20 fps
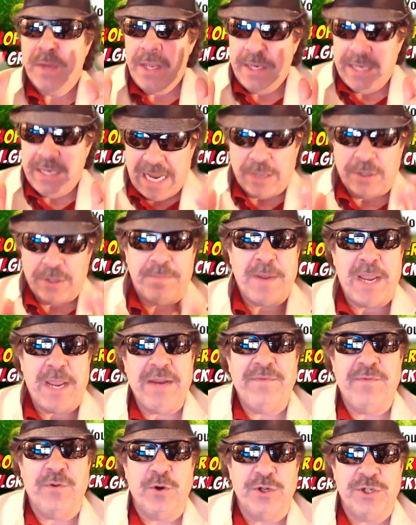Now the
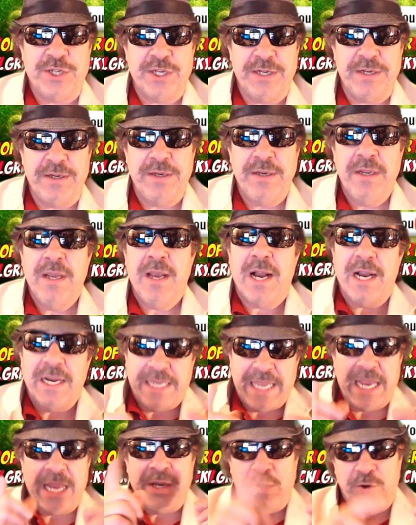paid version,
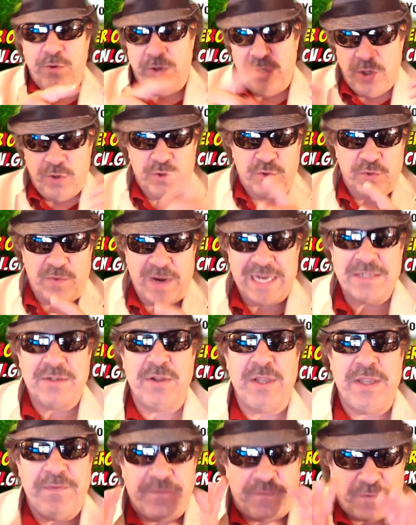again, you can go
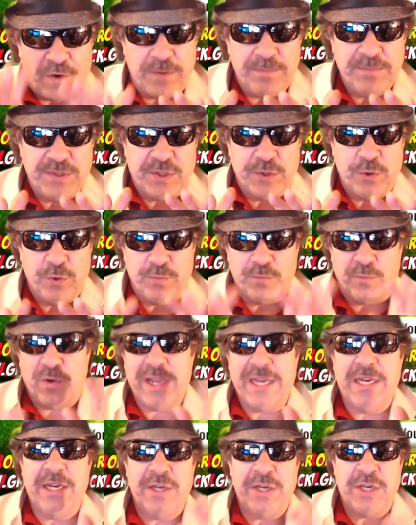directly from Zoom
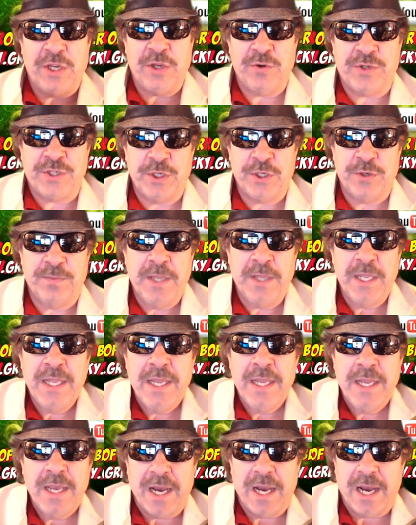right into YouTube.
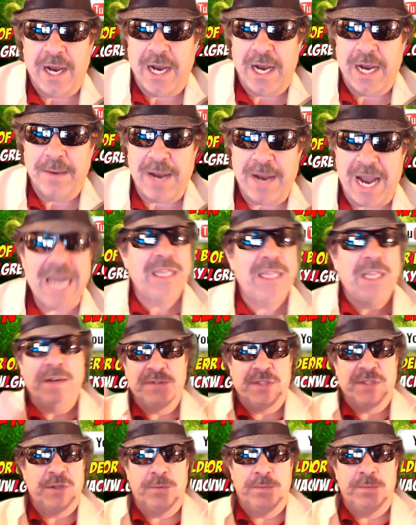Um, I love
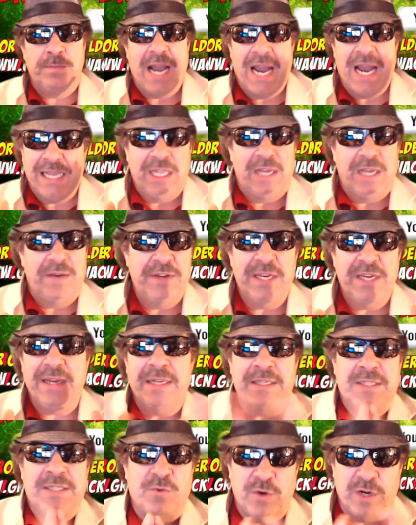Zoom. I love it.
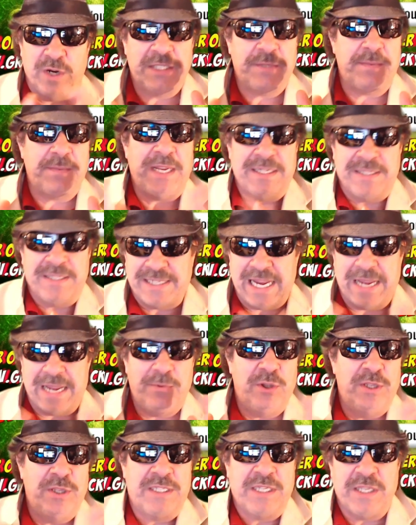It's crisp, it's
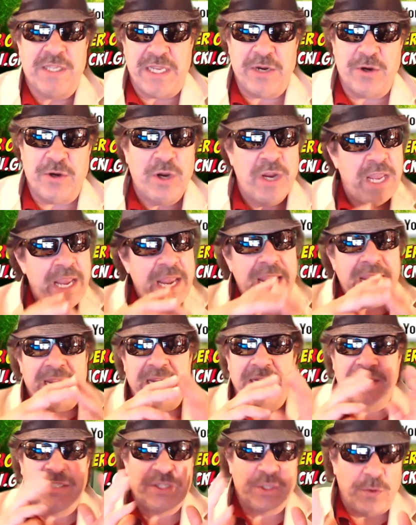stable, it's clear. It
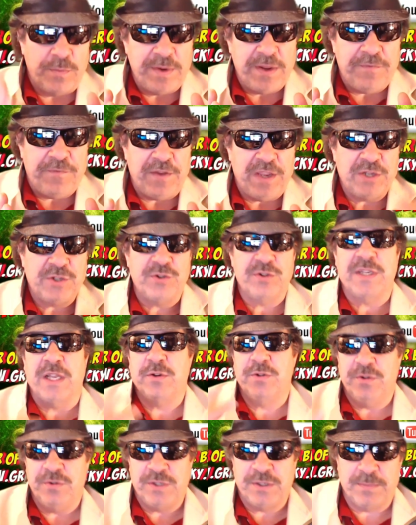has so many features. I'll
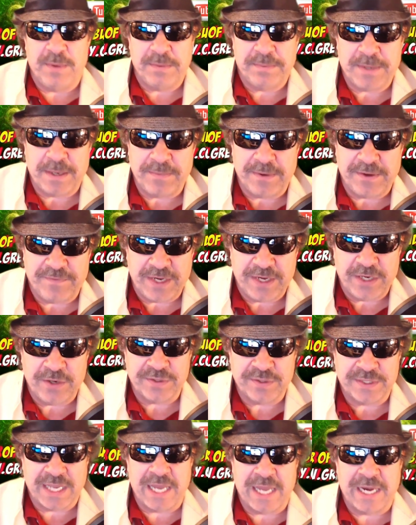do some upcoming
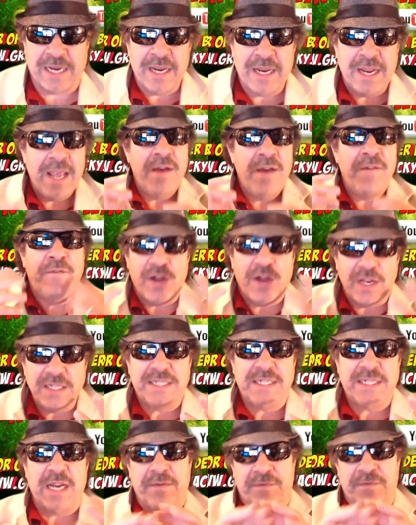videos on it. Fun
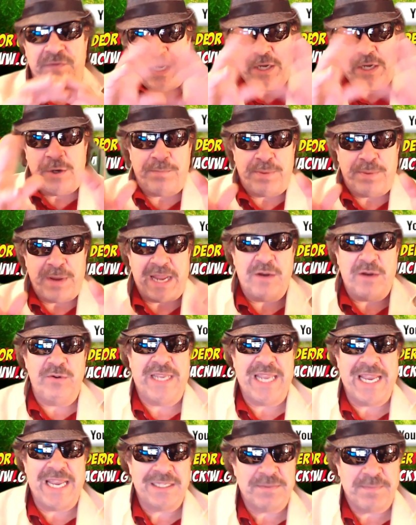stuff that your panel
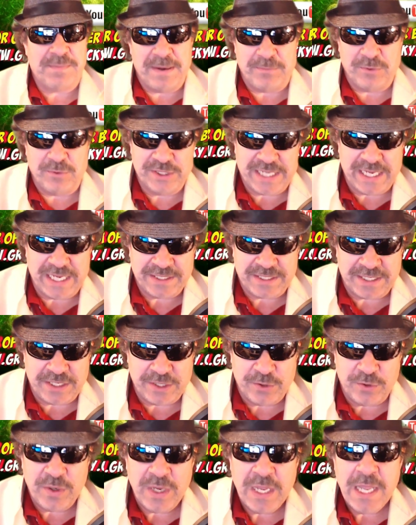guest members get to
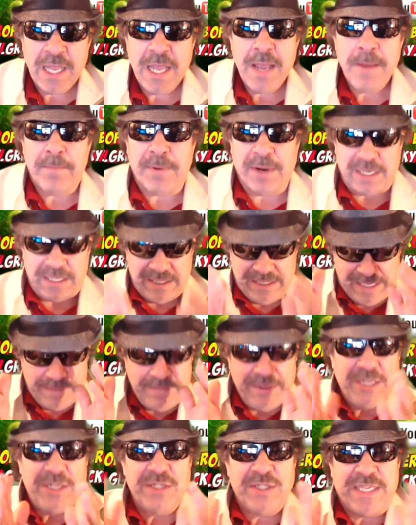do. But let
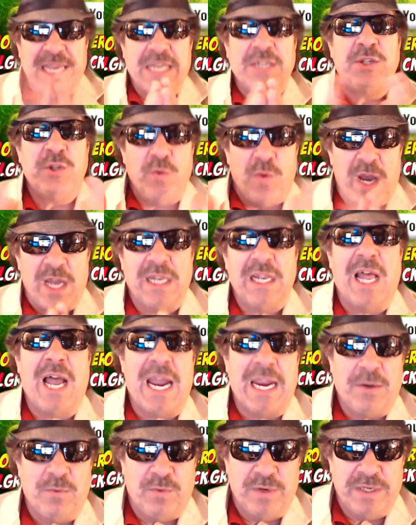me just get you
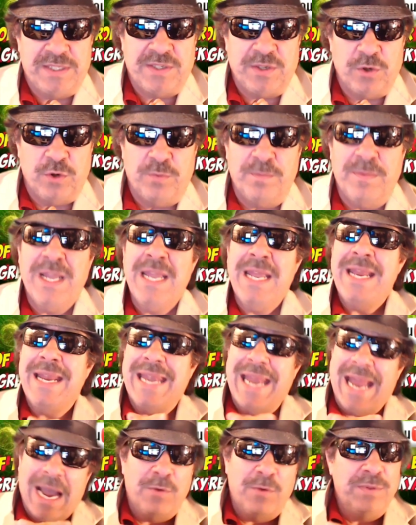online with Zoom.
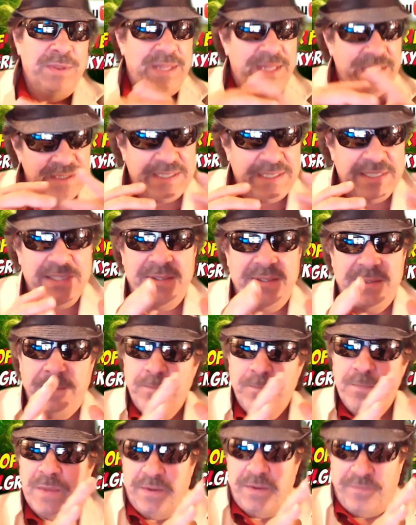Now, this is
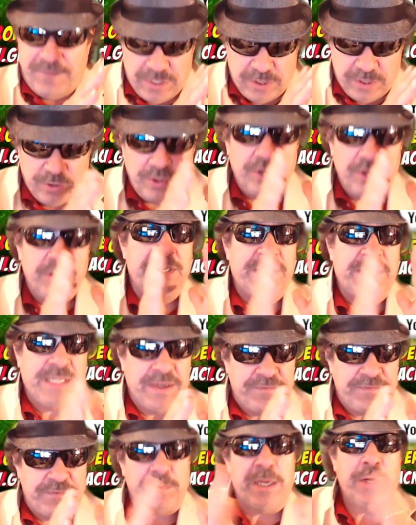the video you're going to
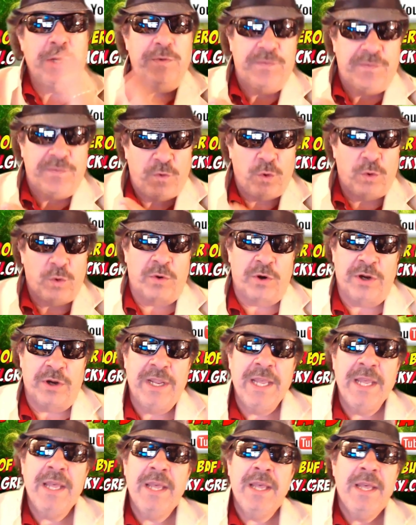see from here forward.
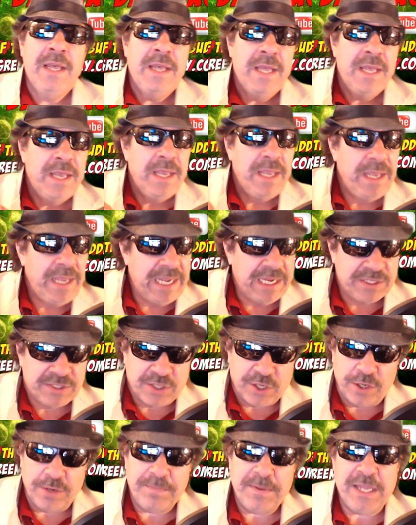It's
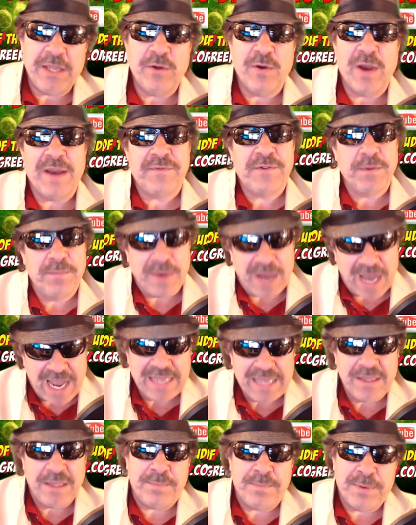going to be you have to
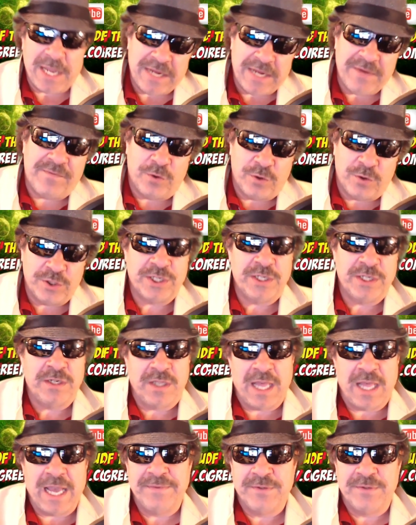buy the paid version to
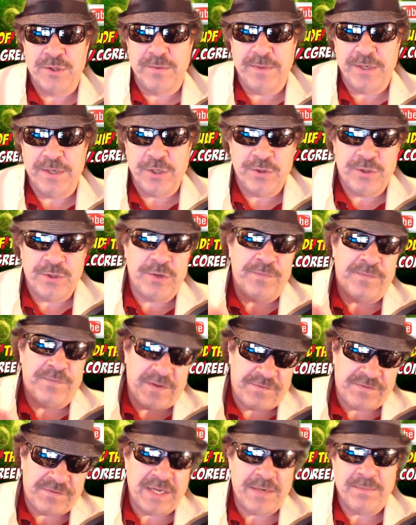live stream on YouTube,
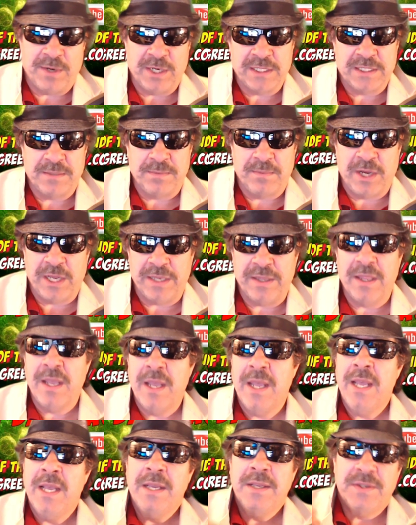15 bucks a month.
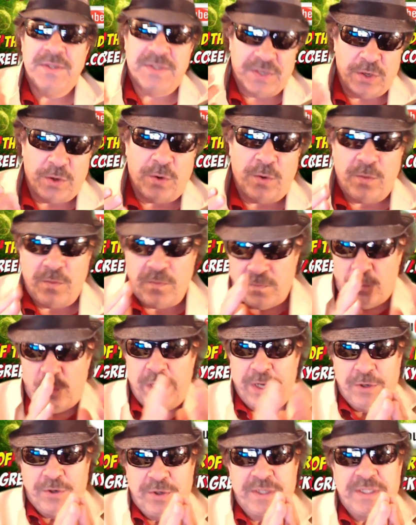So,
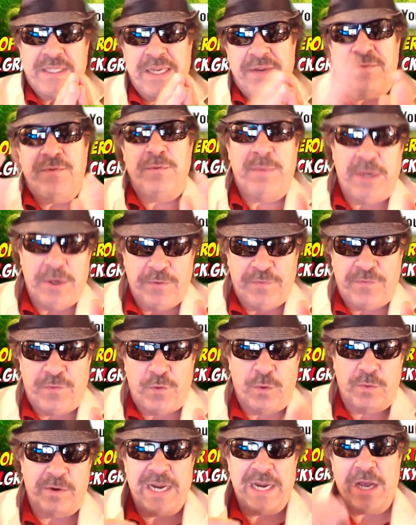what you're going to see from here
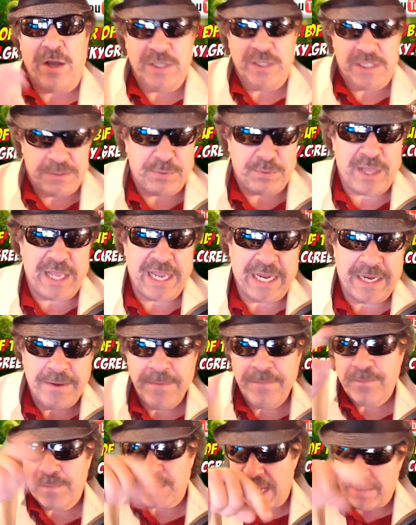forward, and I'll explain,
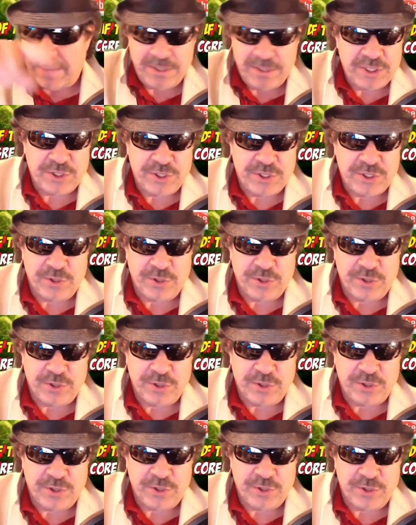I'm going to show you their
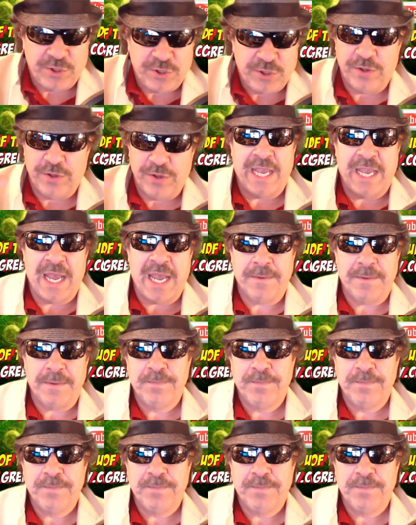website and all that.